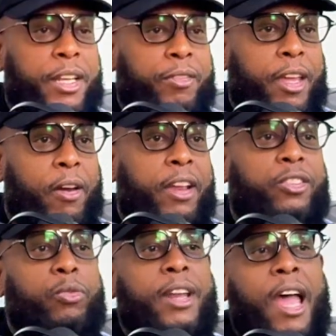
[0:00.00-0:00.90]
there, and so
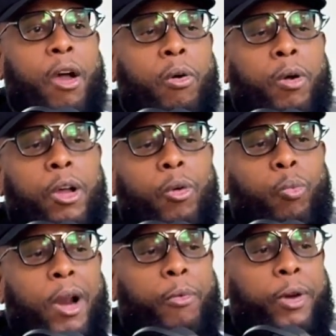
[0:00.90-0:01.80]
now what
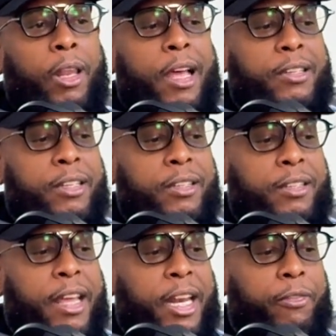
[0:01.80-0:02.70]
I realize is
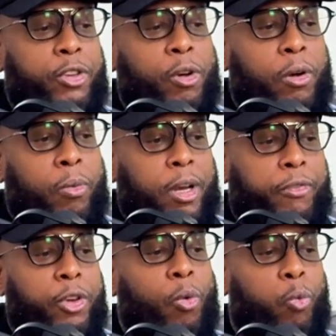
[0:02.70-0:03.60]
that if you're
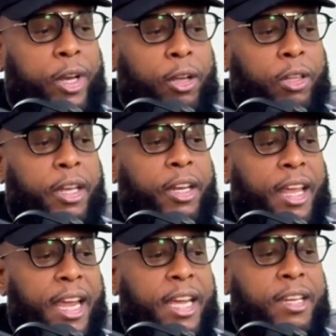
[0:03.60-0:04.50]
wheeling an
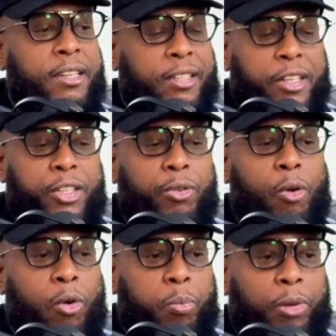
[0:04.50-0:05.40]

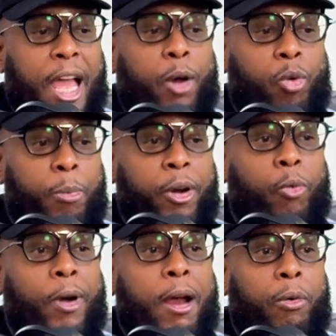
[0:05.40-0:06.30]
86-year-old black woman
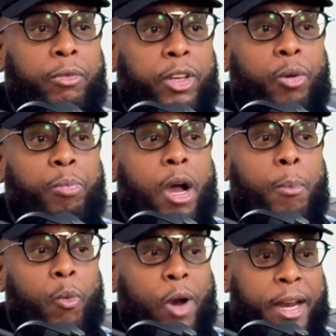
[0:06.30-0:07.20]
around the Obama
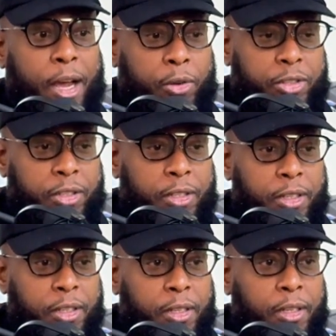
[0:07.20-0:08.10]
White House,
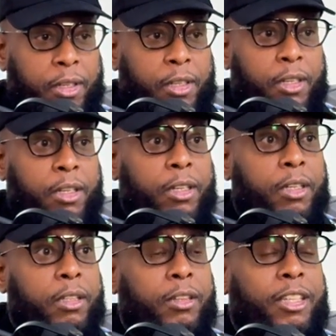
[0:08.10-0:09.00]
yes,
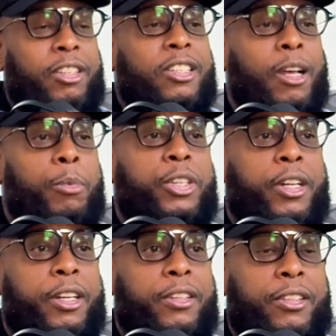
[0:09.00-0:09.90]
the assumption
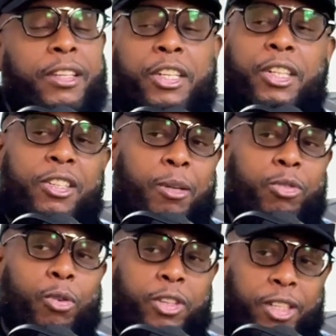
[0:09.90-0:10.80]
is that she's some sort
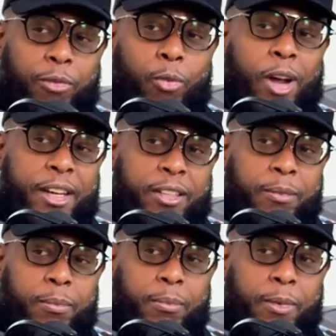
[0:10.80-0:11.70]
of civil rights
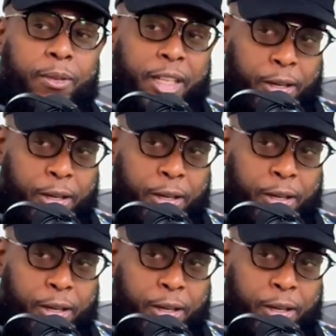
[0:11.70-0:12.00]
leader.